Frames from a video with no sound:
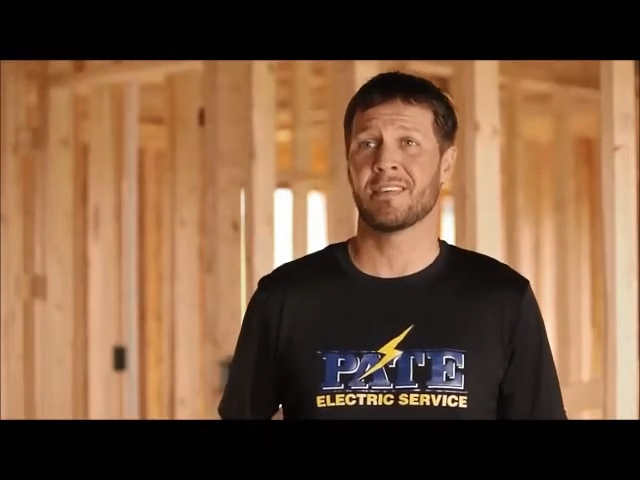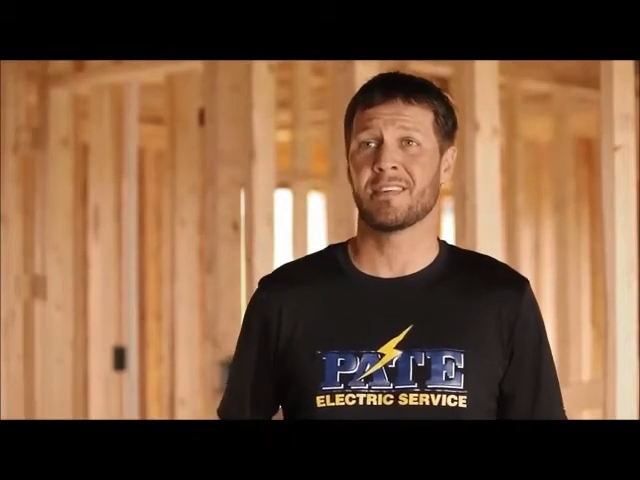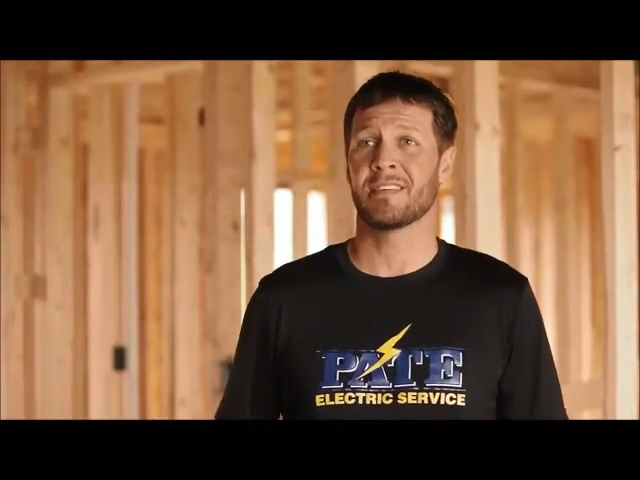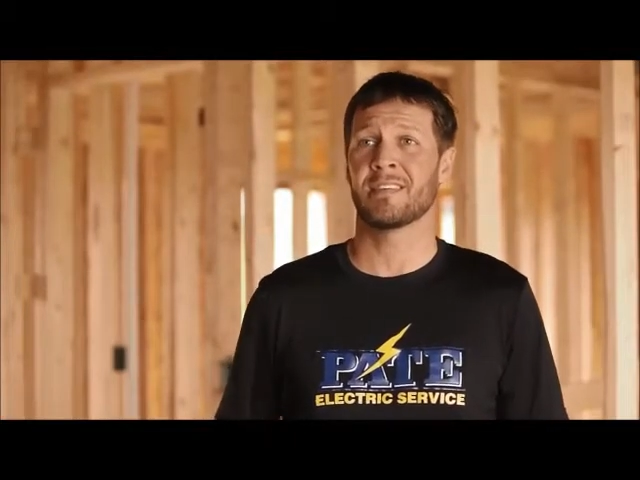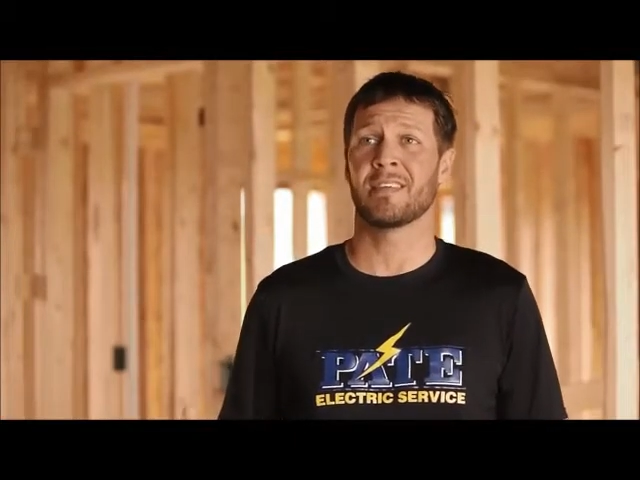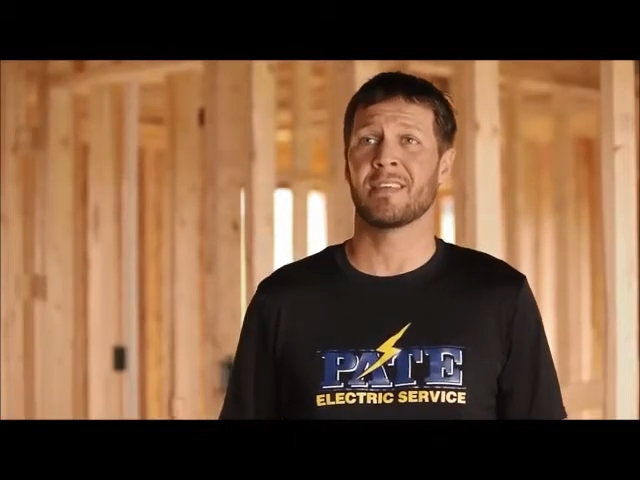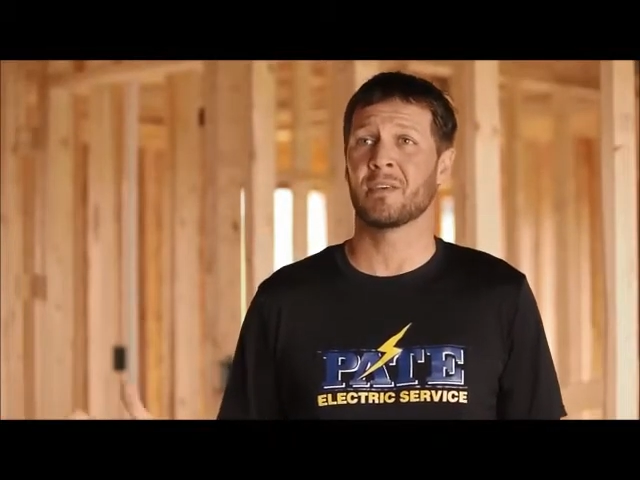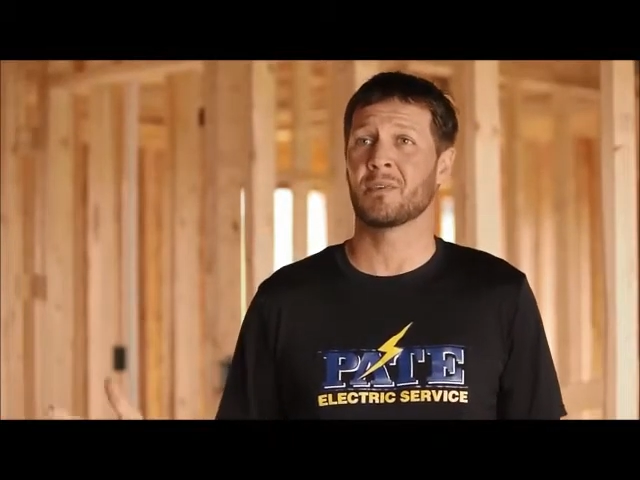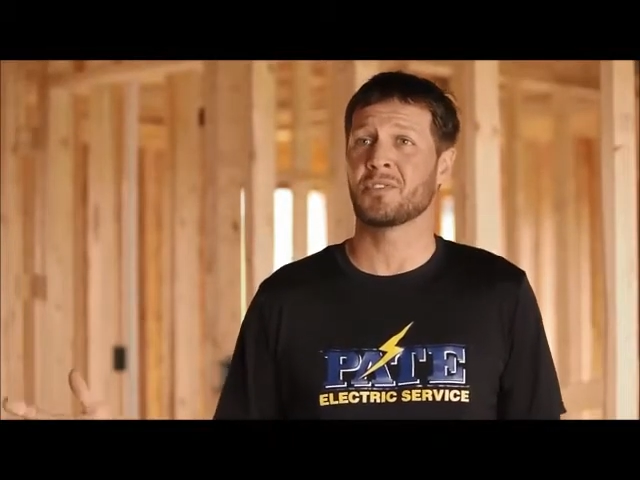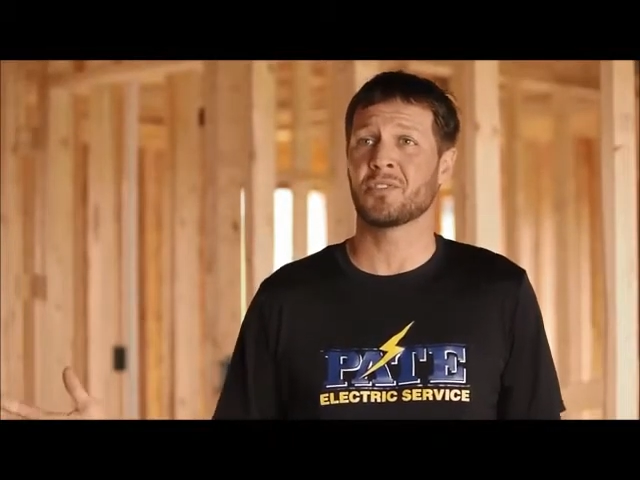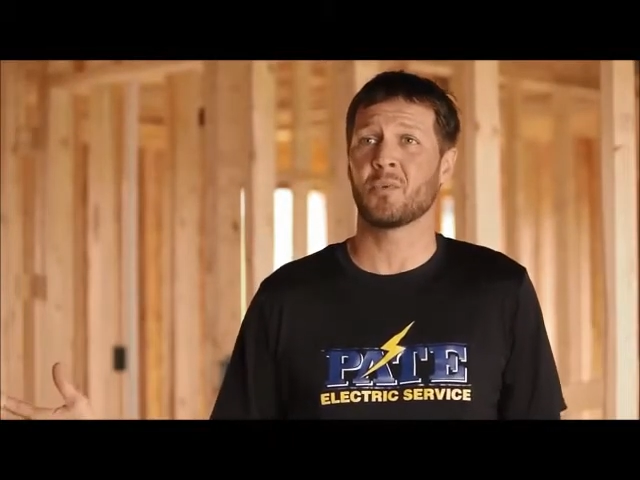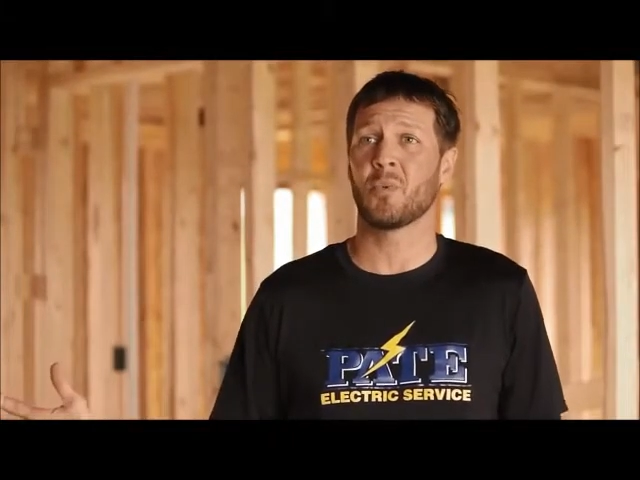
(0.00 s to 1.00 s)
and
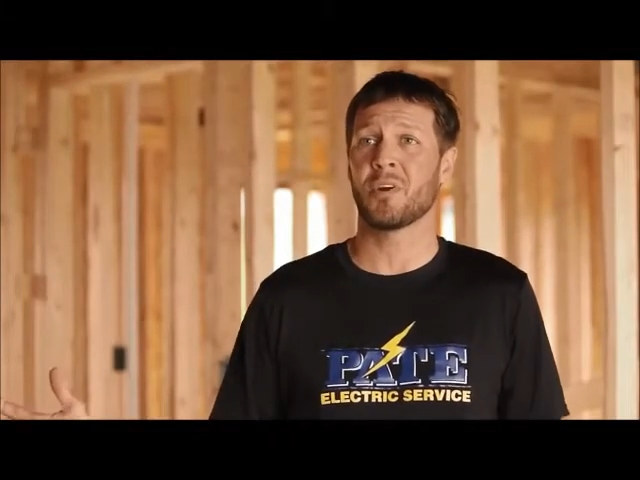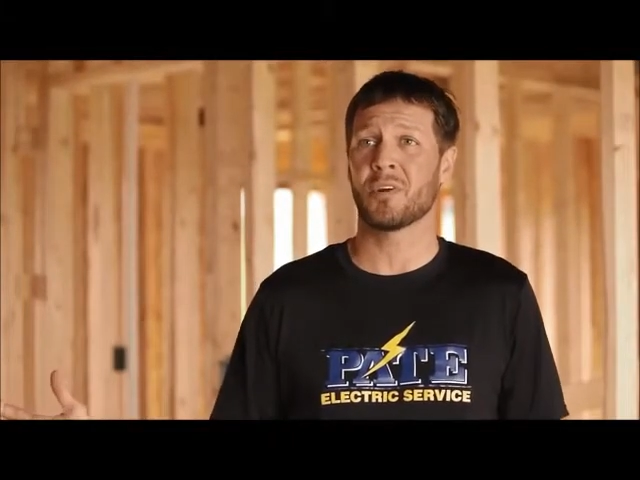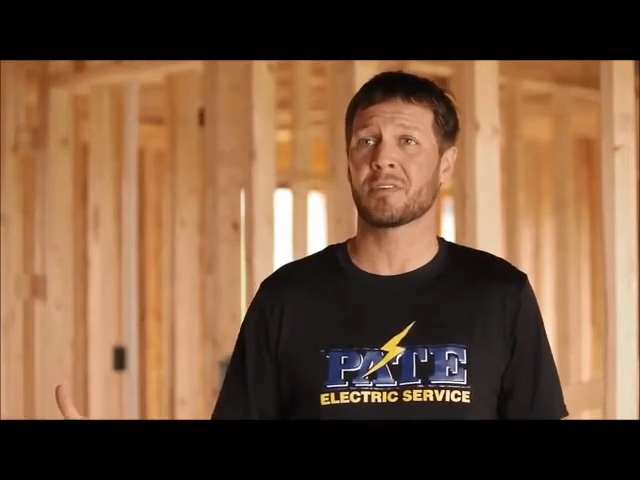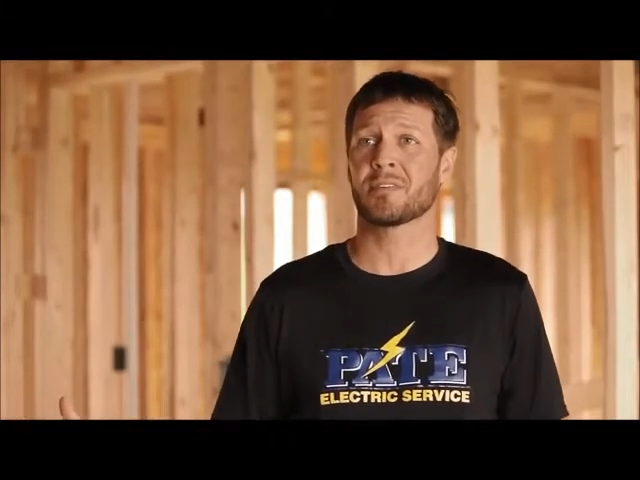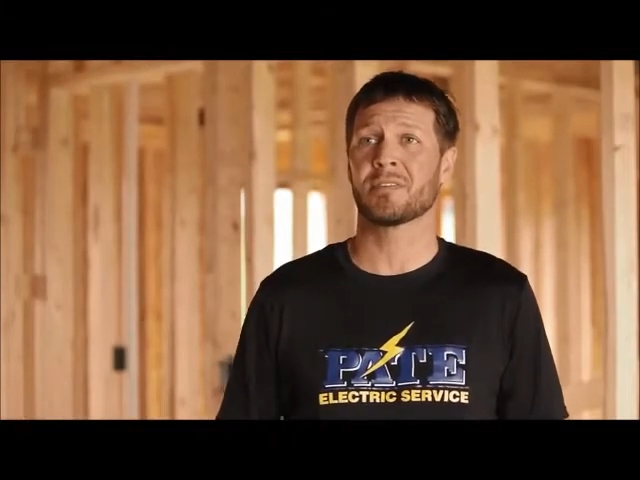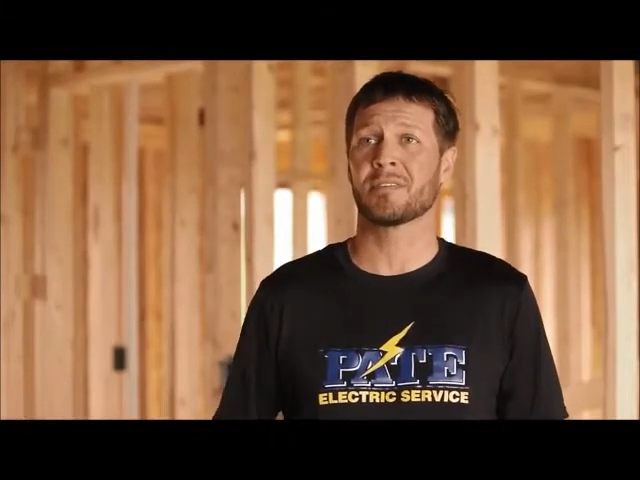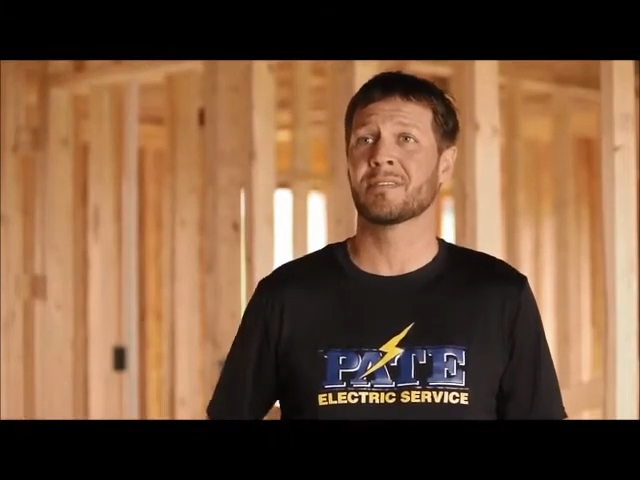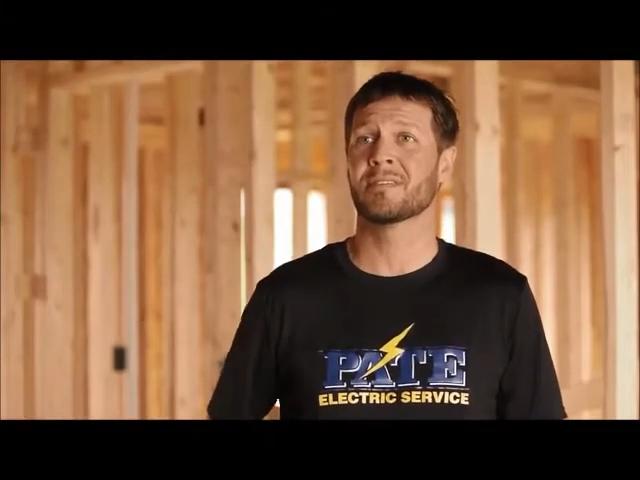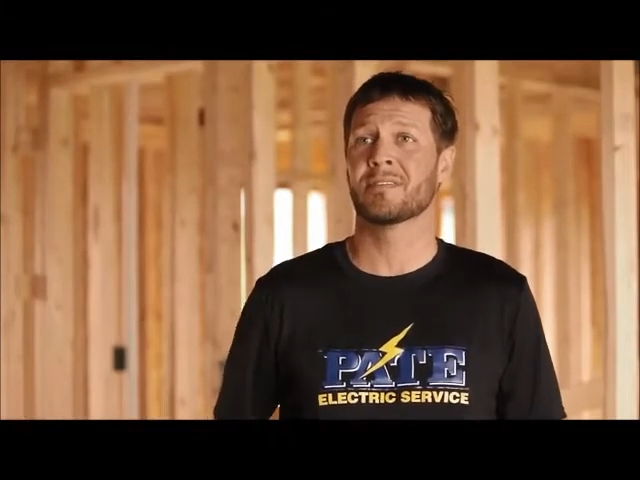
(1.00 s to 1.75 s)
it just works.